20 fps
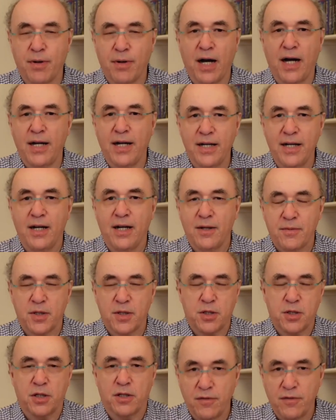by the
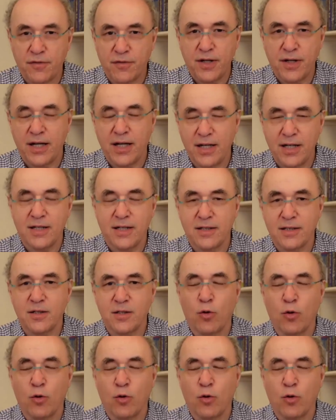sort of uh,